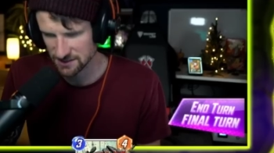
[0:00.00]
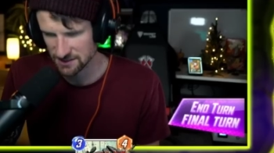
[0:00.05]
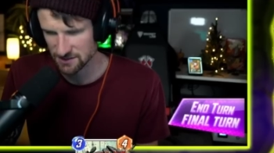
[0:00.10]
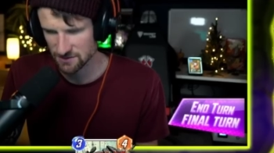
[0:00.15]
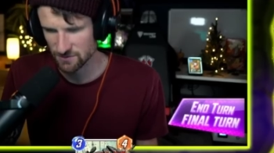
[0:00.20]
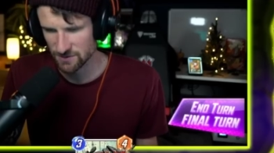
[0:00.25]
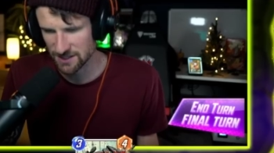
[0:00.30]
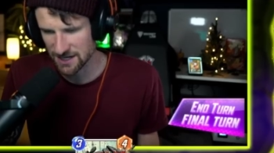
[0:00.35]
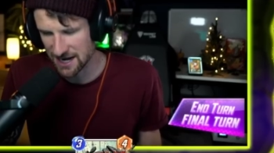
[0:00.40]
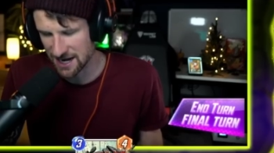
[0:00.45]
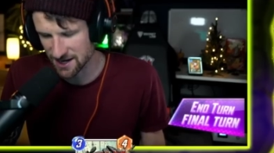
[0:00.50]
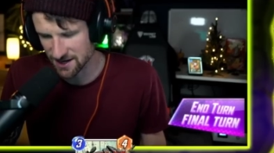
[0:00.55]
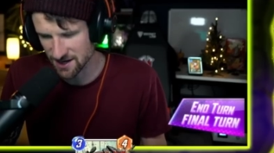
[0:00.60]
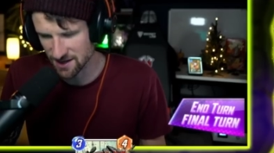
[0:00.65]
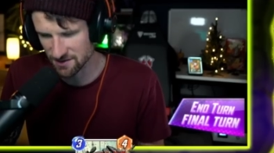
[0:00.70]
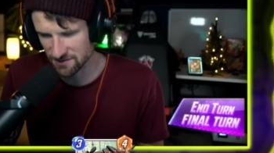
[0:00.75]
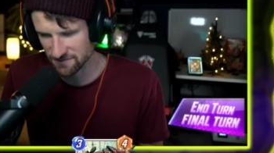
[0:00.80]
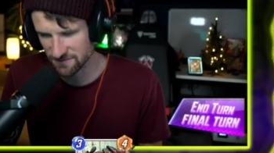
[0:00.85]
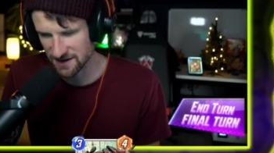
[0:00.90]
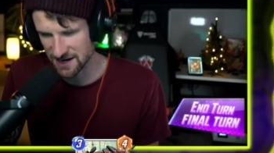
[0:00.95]
we'd add
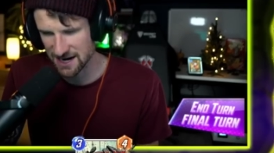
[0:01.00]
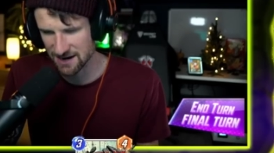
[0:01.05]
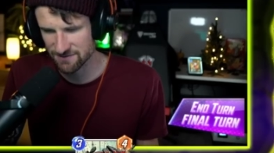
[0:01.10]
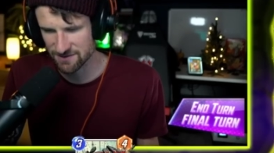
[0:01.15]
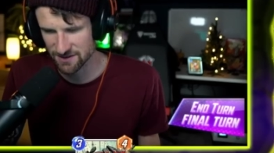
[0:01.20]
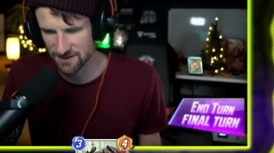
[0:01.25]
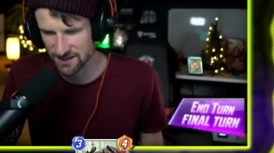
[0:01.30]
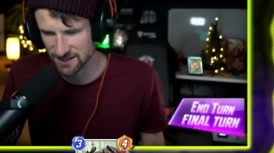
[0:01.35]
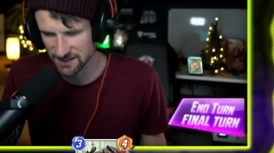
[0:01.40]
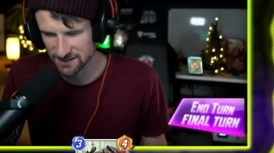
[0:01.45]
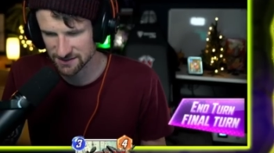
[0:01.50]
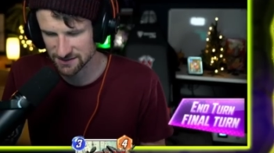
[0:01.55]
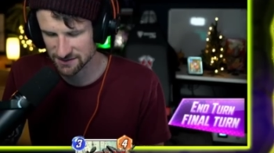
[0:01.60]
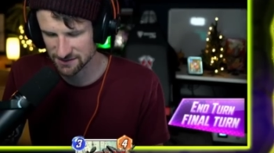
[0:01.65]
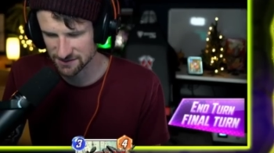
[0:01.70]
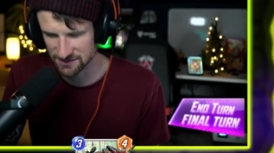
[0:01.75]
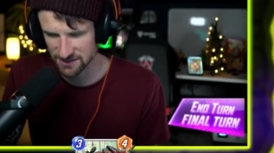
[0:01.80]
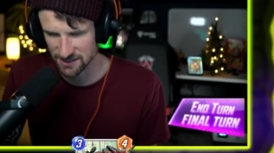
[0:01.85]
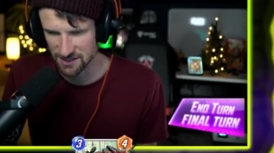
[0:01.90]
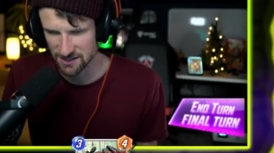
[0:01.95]
another 5 to this,
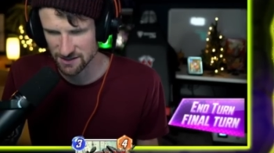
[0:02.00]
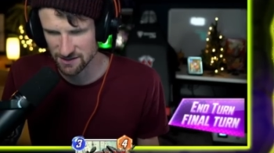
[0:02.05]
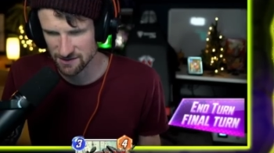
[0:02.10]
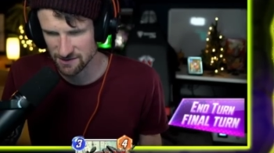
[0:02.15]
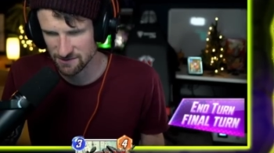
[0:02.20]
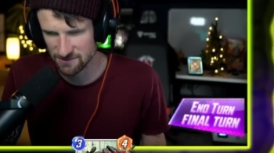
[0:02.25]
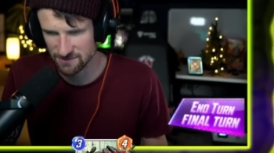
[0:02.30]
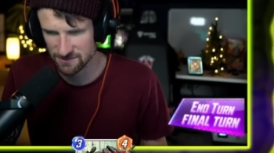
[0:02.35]
so